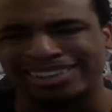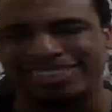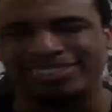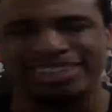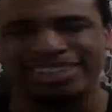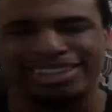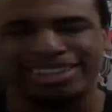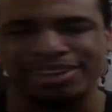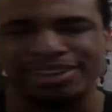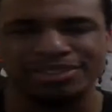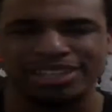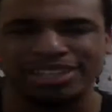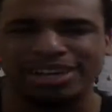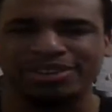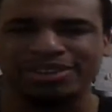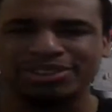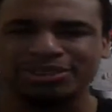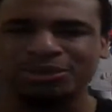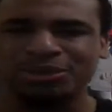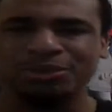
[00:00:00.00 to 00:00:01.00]
I mean,
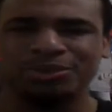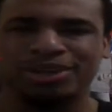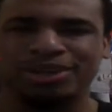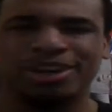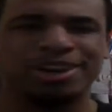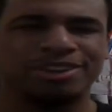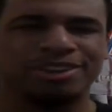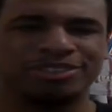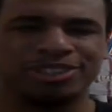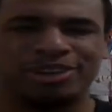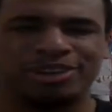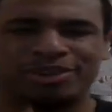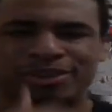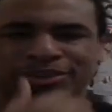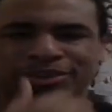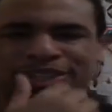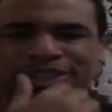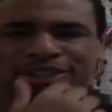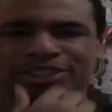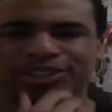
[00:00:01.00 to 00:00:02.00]
that threw me off. So
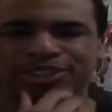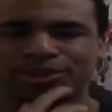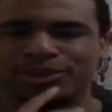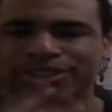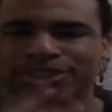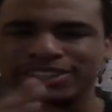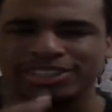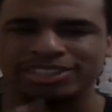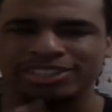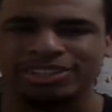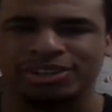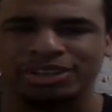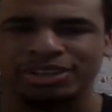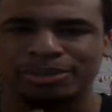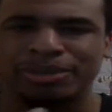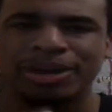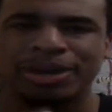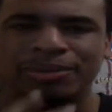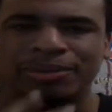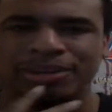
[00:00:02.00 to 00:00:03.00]
I'm curious what this is all
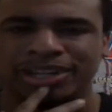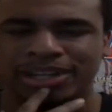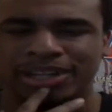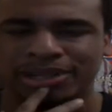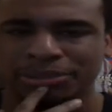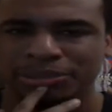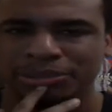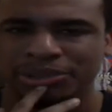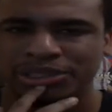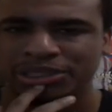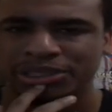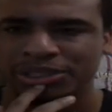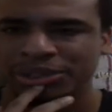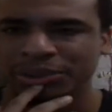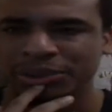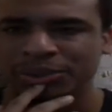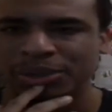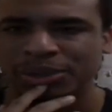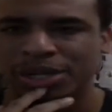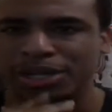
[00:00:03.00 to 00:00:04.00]
about when it comes
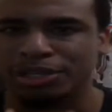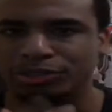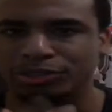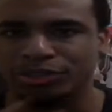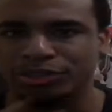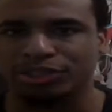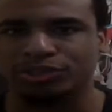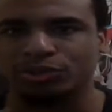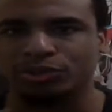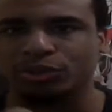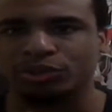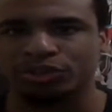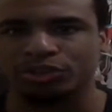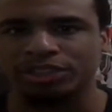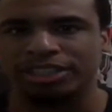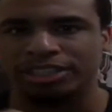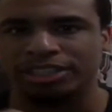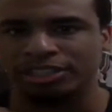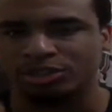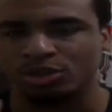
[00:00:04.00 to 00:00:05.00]
to
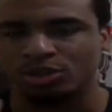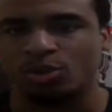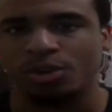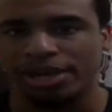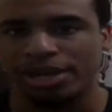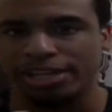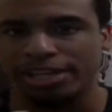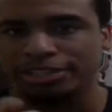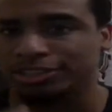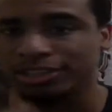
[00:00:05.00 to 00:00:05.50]
Dressrosa and these toys.